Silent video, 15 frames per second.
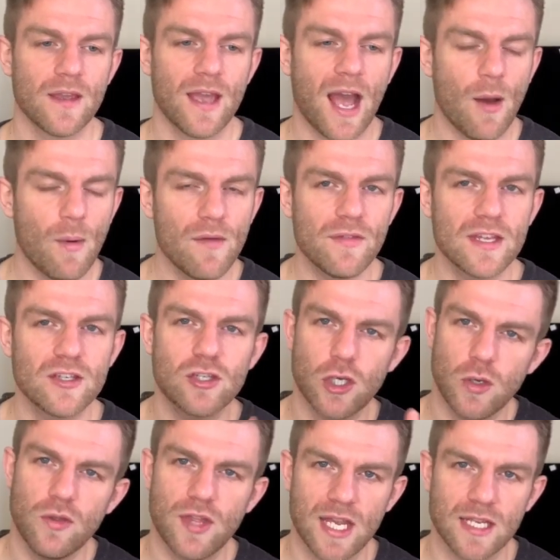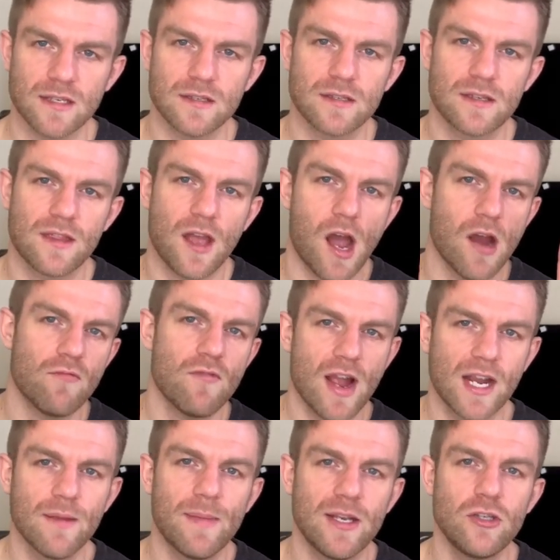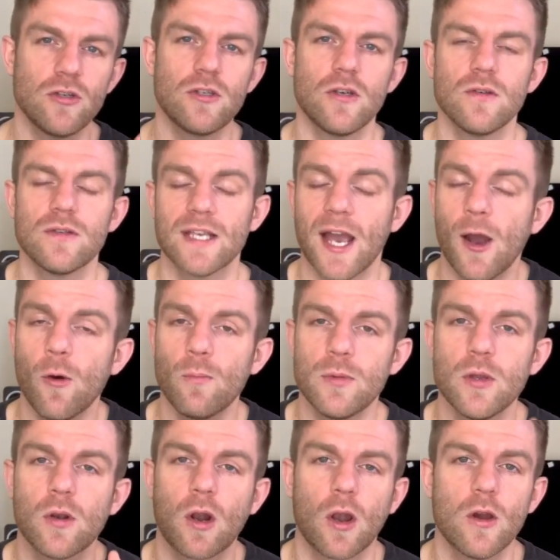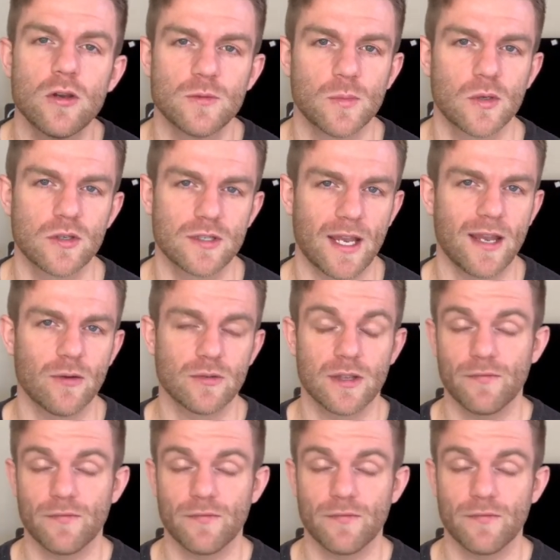However, there's two things that I recommend you do to help you close more sales.